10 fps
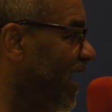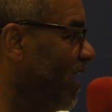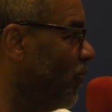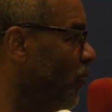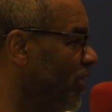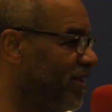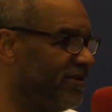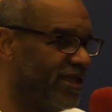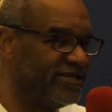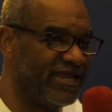And
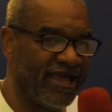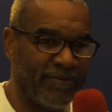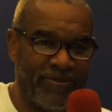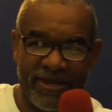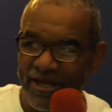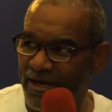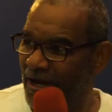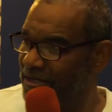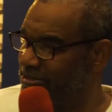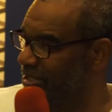when the day of
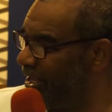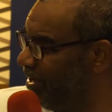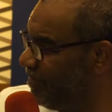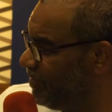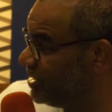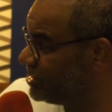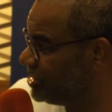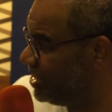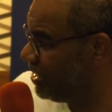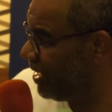Pentecost came and
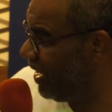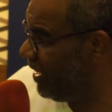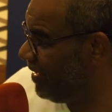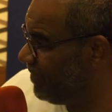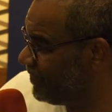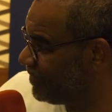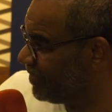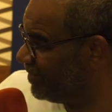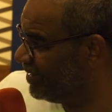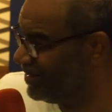she came
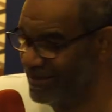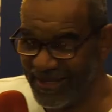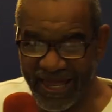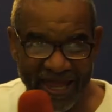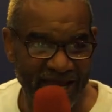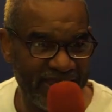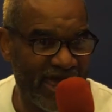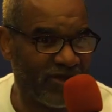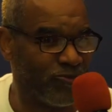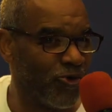in
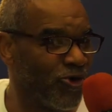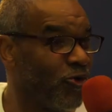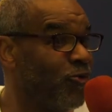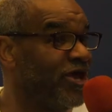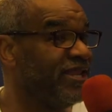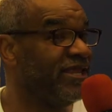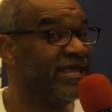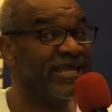that whirlwind,